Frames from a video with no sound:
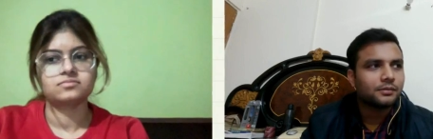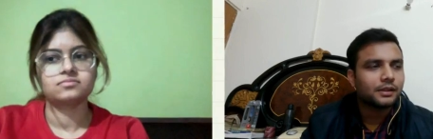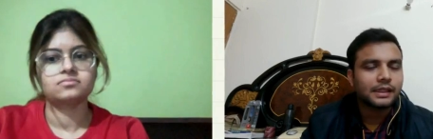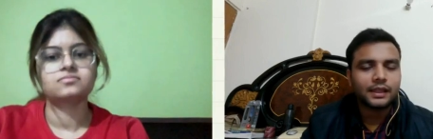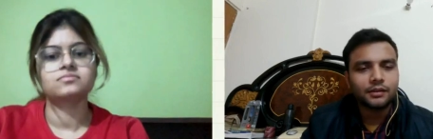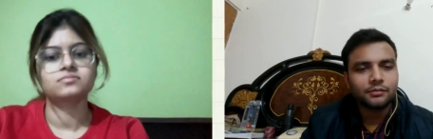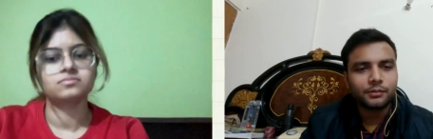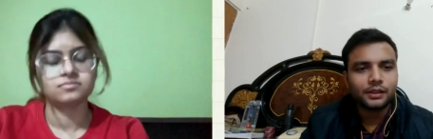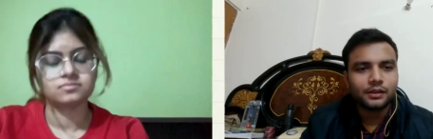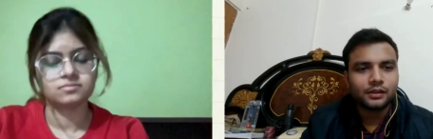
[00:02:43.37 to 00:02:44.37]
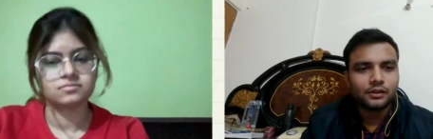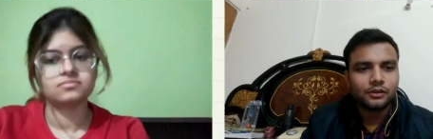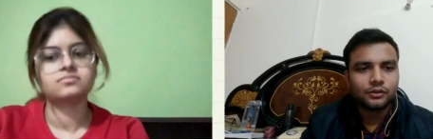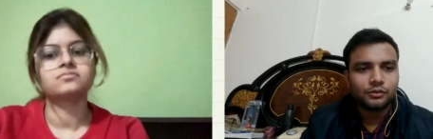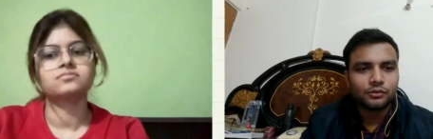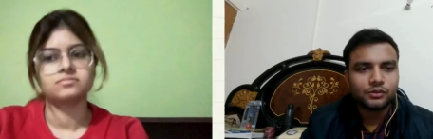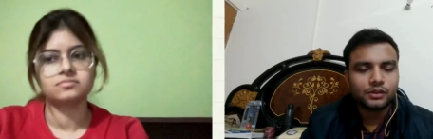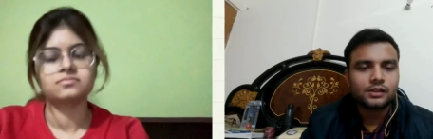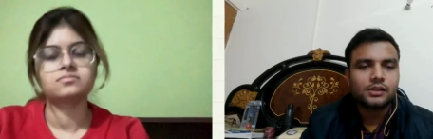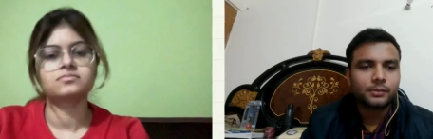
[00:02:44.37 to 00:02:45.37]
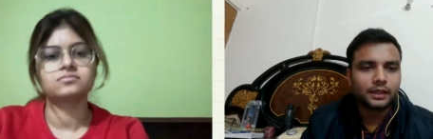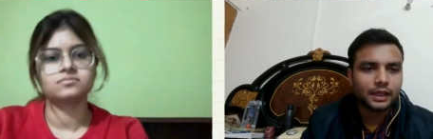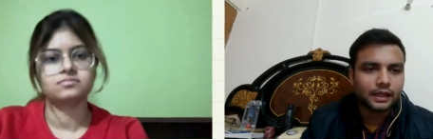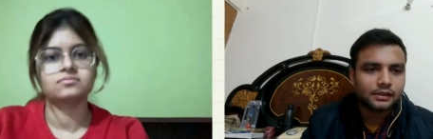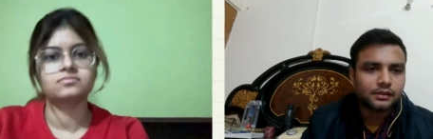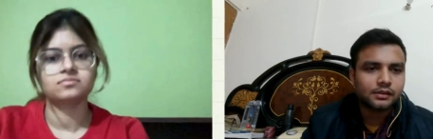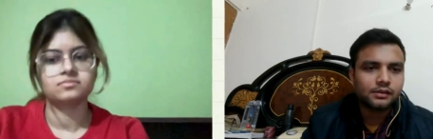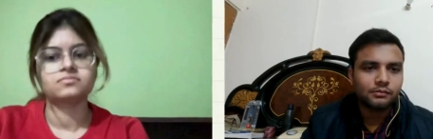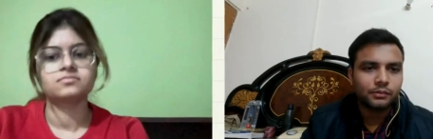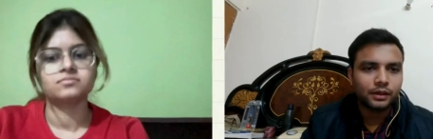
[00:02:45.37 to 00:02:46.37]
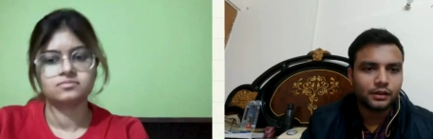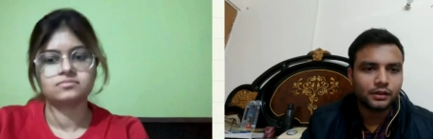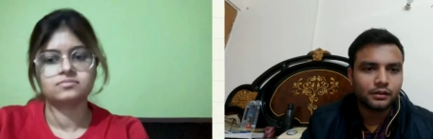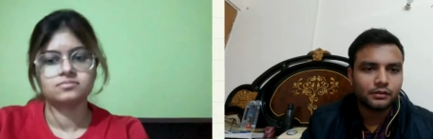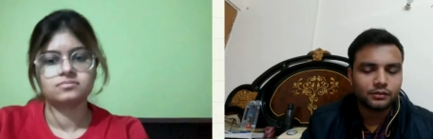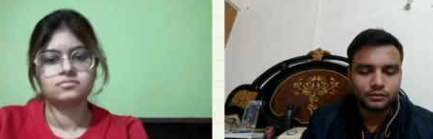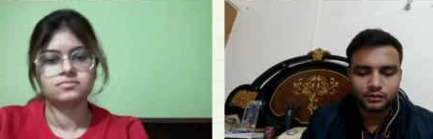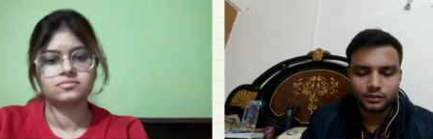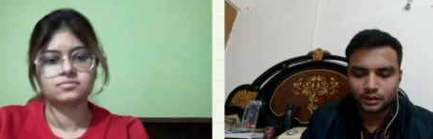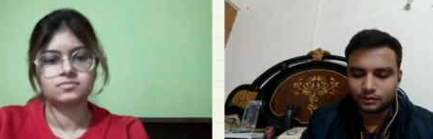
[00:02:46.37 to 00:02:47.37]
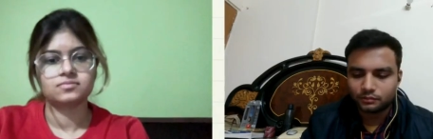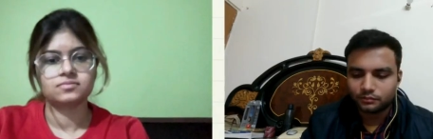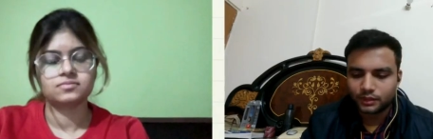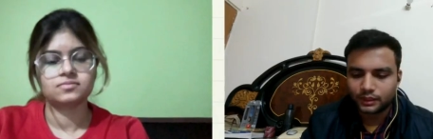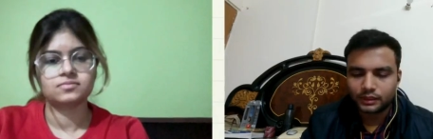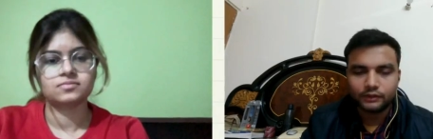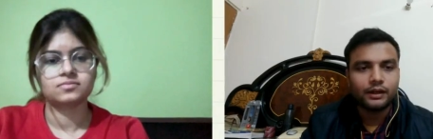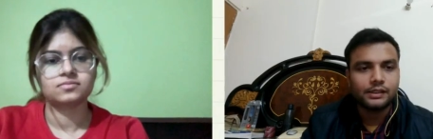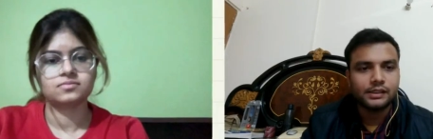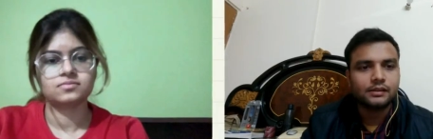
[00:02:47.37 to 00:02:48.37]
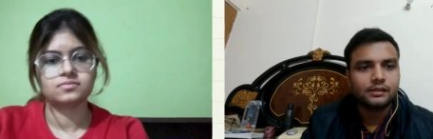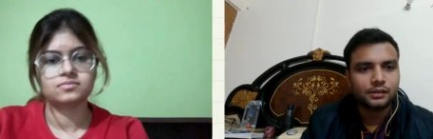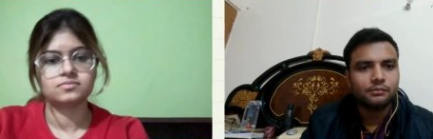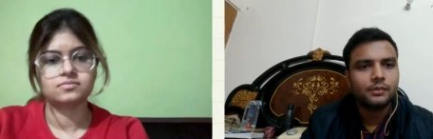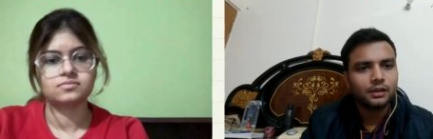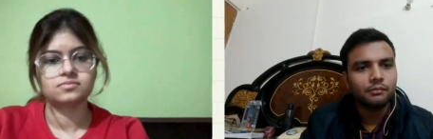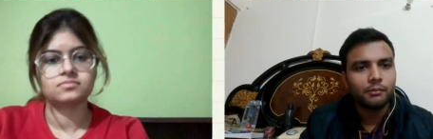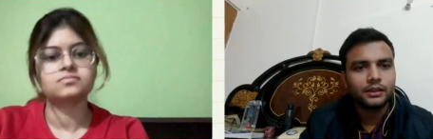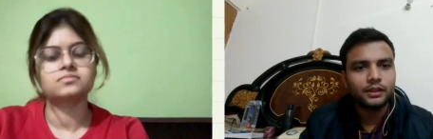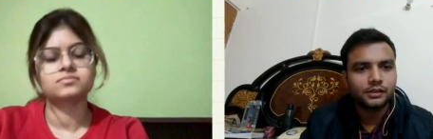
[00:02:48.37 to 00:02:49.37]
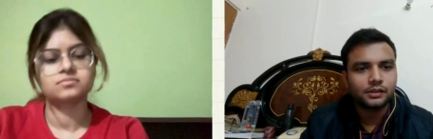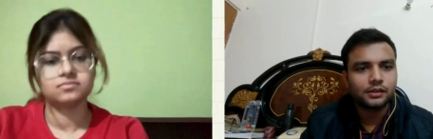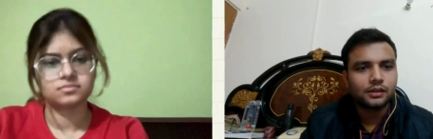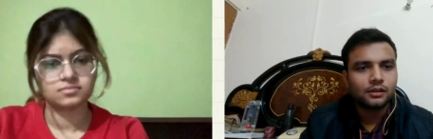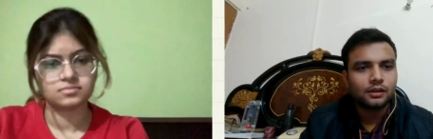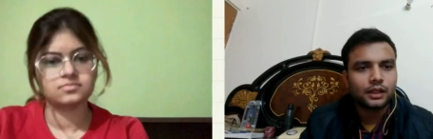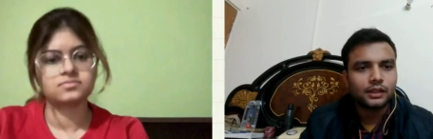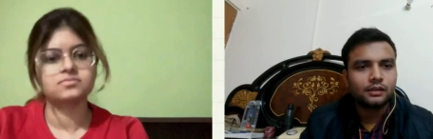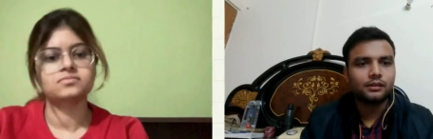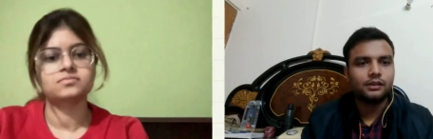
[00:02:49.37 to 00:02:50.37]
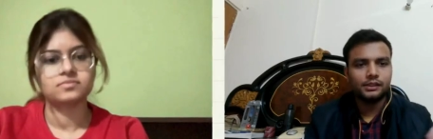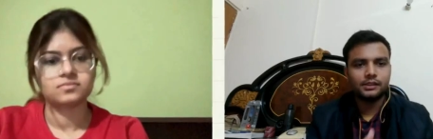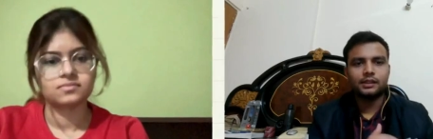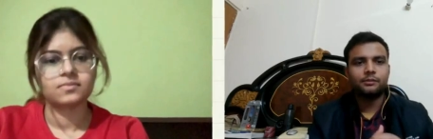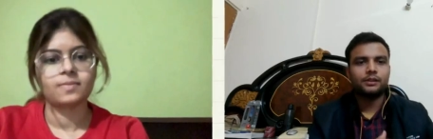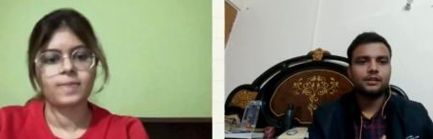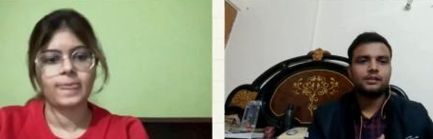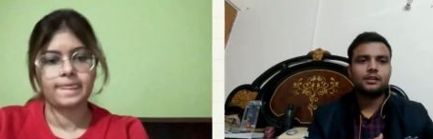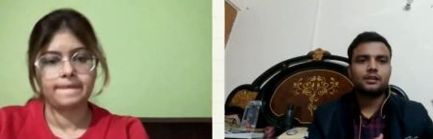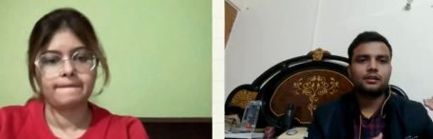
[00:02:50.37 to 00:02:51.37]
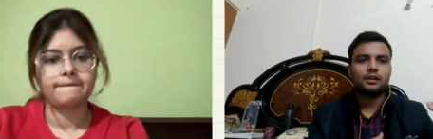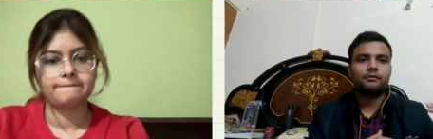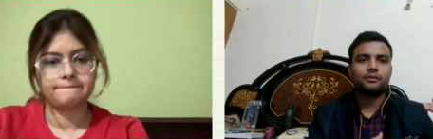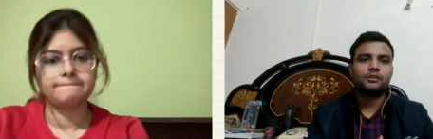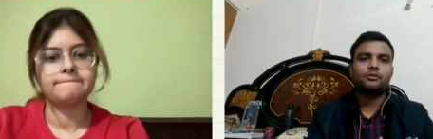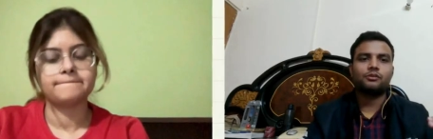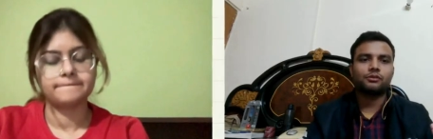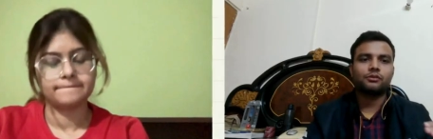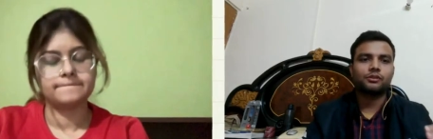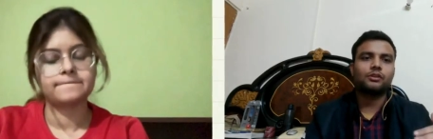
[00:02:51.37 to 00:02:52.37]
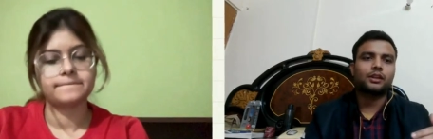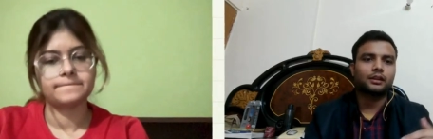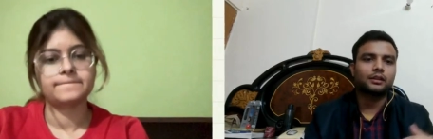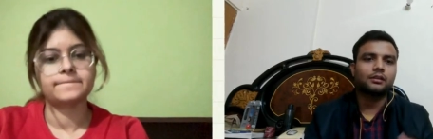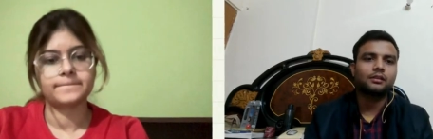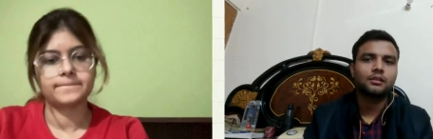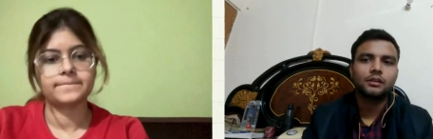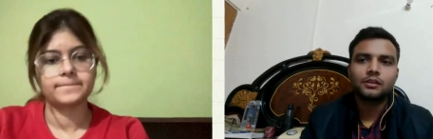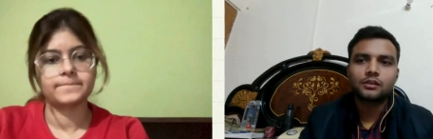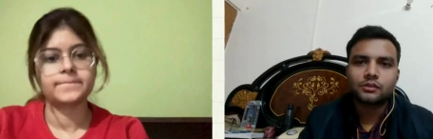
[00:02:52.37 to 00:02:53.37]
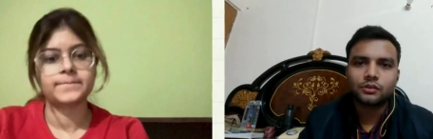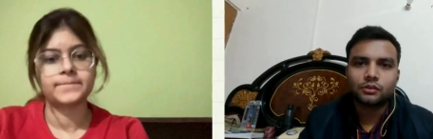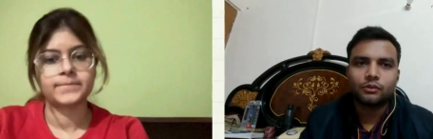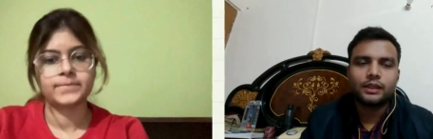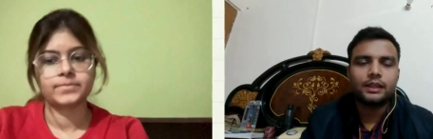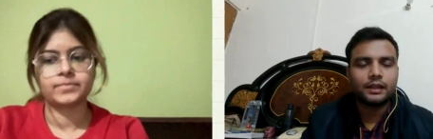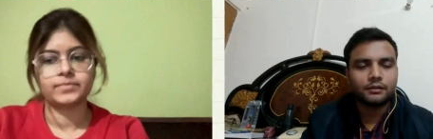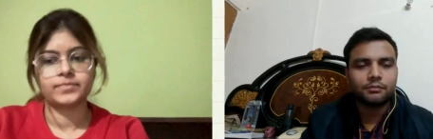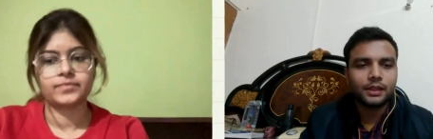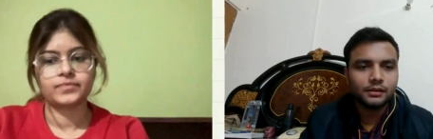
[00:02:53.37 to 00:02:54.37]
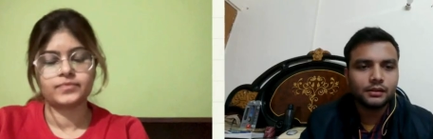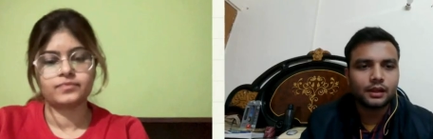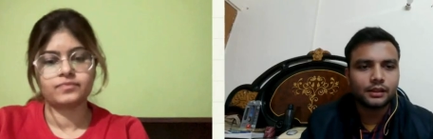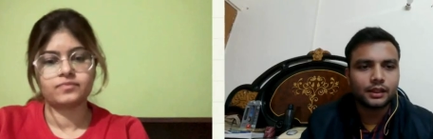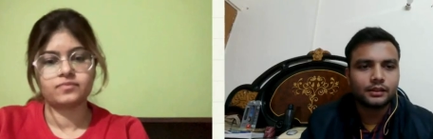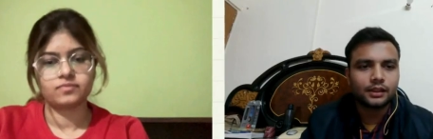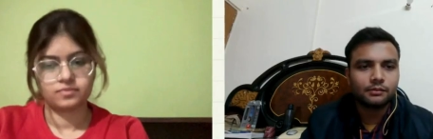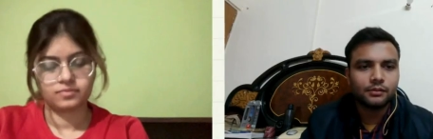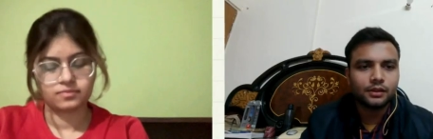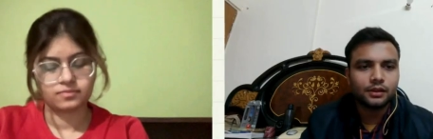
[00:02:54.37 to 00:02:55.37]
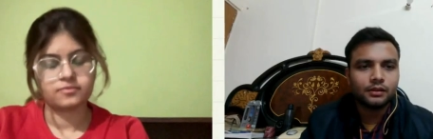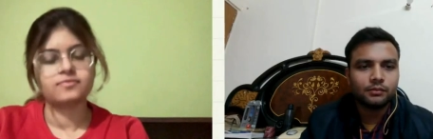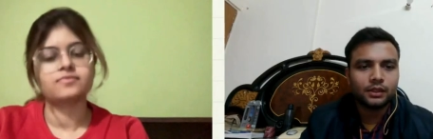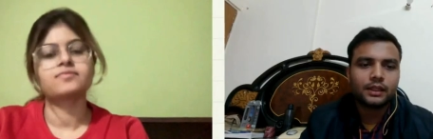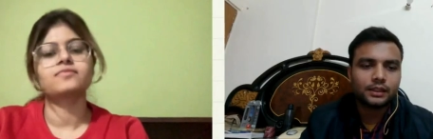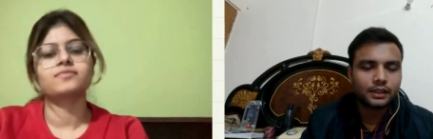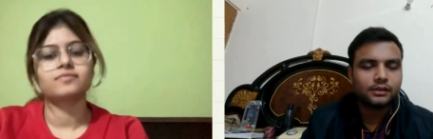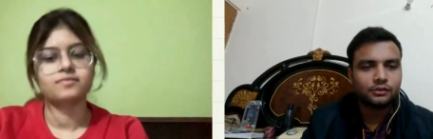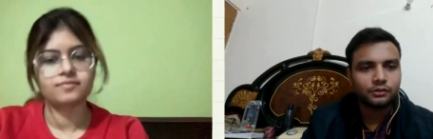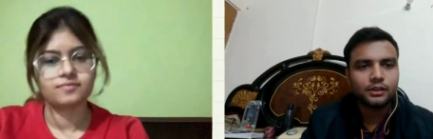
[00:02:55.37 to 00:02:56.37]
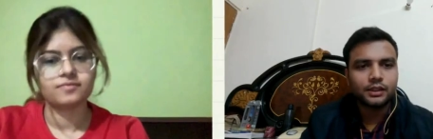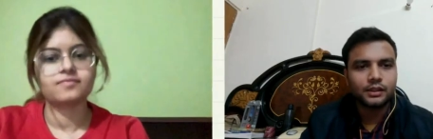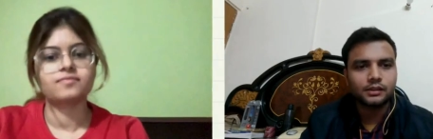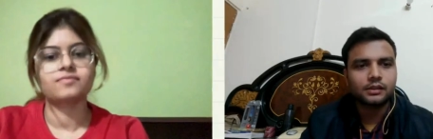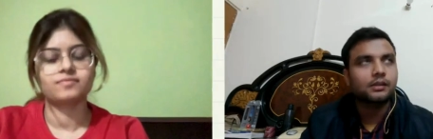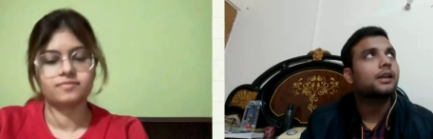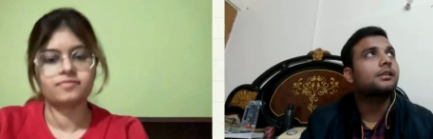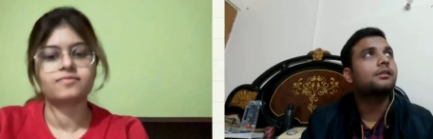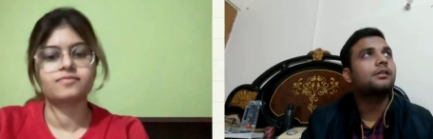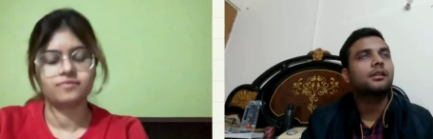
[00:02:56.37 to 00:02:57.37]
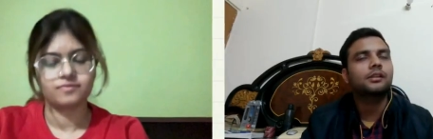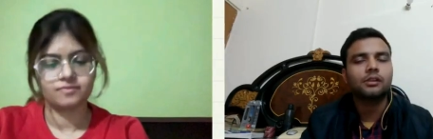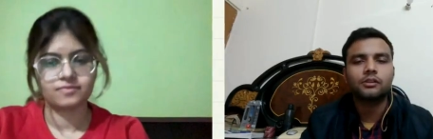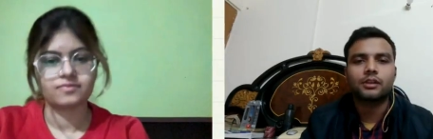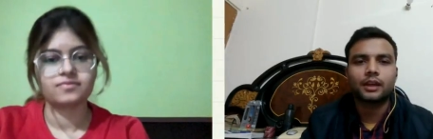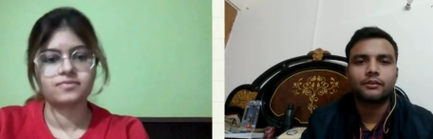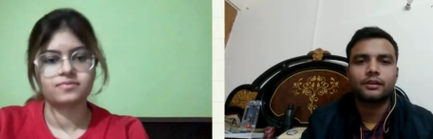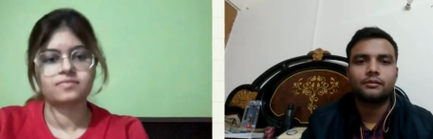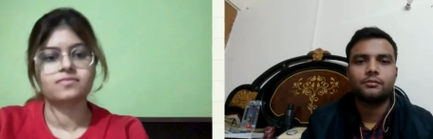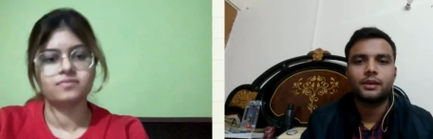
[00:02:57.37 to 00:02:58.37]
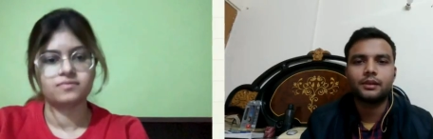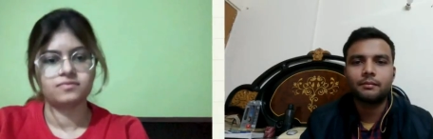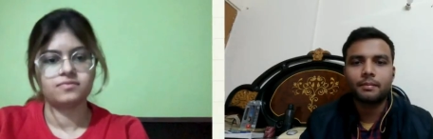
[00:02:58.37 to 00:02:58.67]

Speaker 1: he helped me to structure my answers by devising some methods. Like, these are the methods in which you should think. So he helped me at that time, but I think so that yes, a case studies could have helped me.